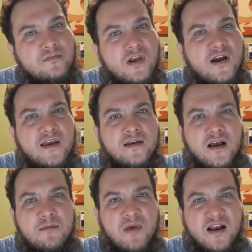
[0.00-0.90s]
Alright,
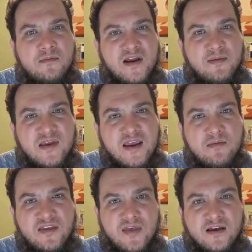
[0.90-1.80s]
I'm back on my
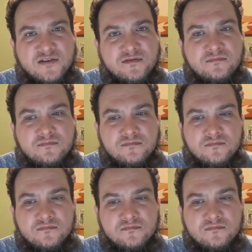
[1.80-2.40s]
BM-8000.